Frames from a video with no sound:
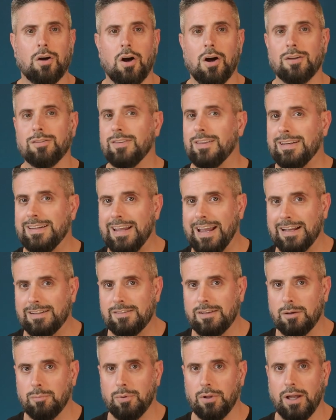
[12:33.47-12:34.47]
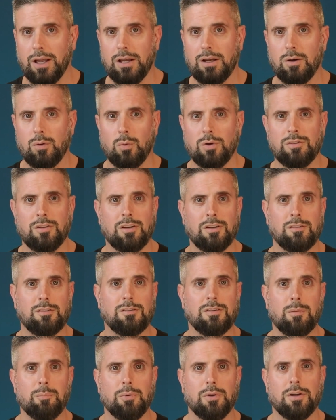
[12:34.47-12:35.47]
caused the dancing plague? Was it as
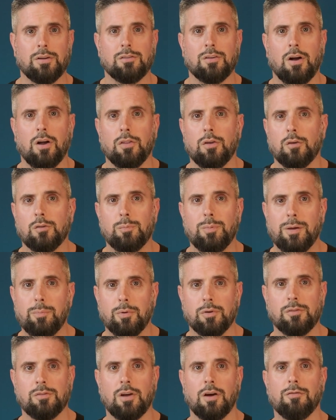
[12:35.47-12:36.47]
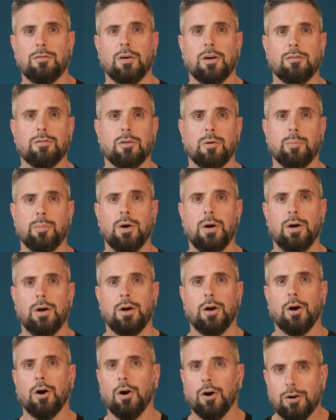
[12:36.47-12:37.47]
simple as all those people suffering from
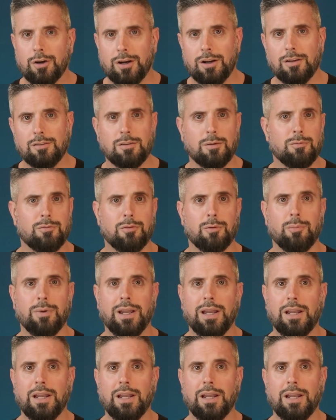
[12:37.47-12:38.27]
ergotism from